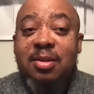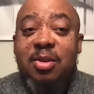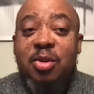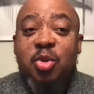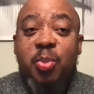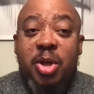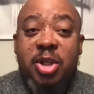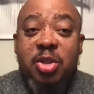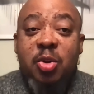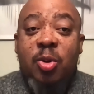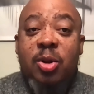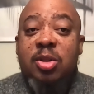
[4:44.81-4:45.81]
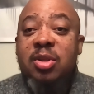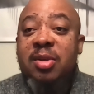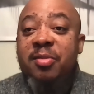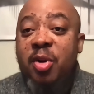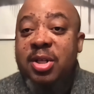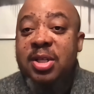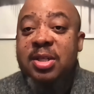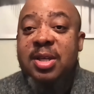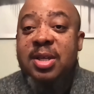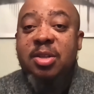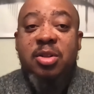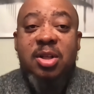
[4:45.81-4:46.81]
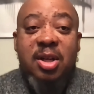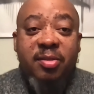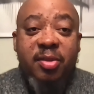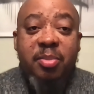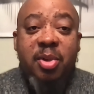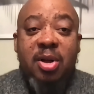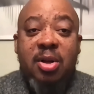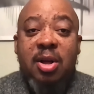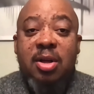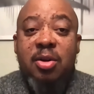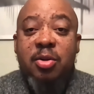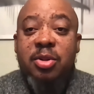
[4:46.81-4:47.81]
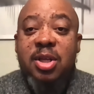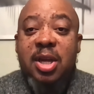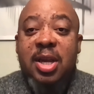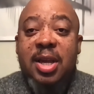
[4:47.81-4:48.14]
those purchase orders to invoices and to delivery notes